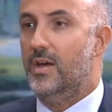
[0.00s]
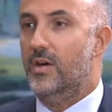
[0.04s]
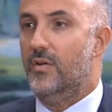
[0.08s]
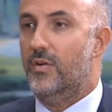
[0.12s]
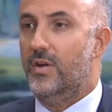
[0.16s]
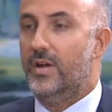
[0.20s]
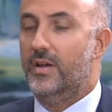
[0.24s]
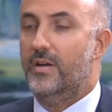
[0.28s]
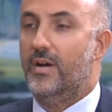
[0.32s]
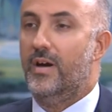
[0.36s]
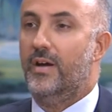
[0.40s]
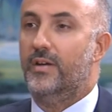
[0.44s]

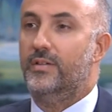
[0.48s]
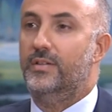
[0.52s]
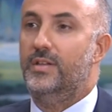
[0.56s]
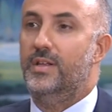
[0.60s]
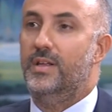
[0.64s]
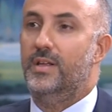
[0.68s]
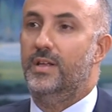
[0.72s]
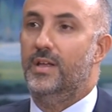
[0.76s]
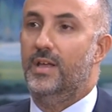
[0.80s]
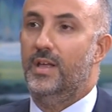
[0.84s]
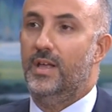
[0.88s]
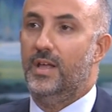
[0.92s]

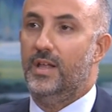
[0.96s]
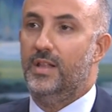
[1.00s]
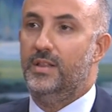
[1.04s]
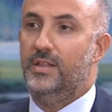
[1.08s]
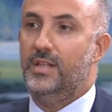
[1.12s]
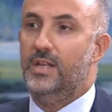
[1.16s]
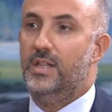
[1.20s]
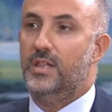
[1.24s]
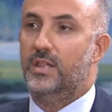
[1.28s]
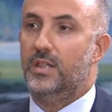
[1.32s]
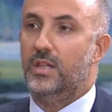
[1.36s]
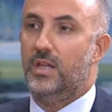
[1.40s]
regarding
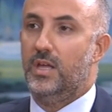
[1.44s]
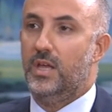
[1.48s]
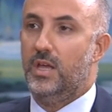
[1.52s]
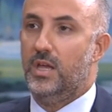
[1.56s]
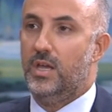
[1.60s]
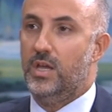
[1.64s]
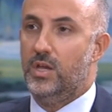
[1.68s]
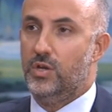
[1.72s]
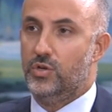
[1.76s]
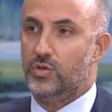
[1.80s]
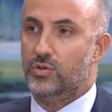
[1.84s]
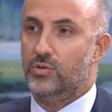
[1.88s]
this
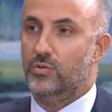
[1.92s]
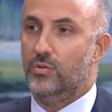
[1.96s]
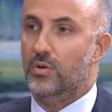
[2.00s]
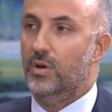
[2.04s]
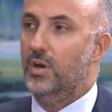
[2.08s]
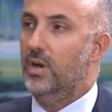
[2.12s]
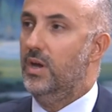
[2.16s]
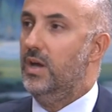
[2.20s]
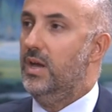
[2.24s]
issue.